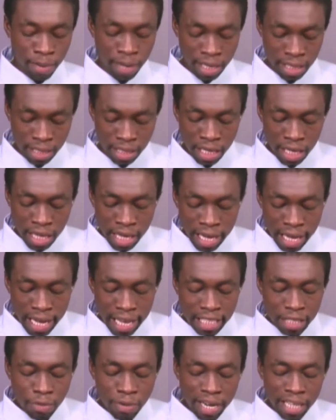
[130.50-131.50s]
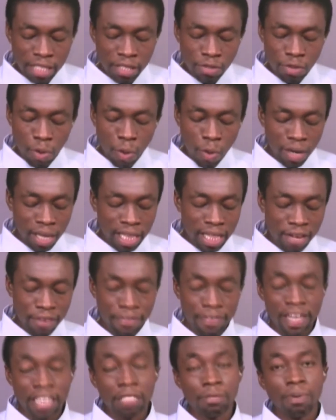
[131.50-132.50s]
is. It's raised to only the
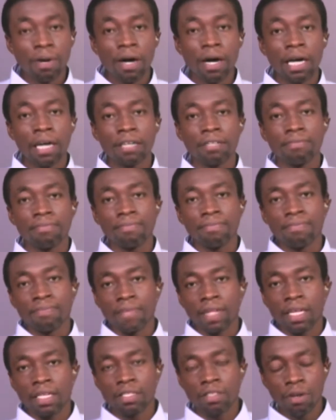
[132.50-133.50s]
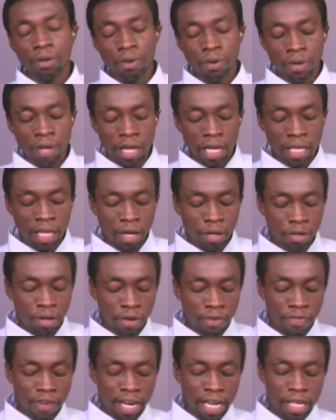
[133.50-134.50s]
first power. So the unknown
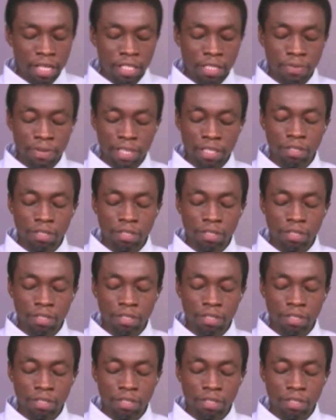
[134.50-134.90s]
value is raised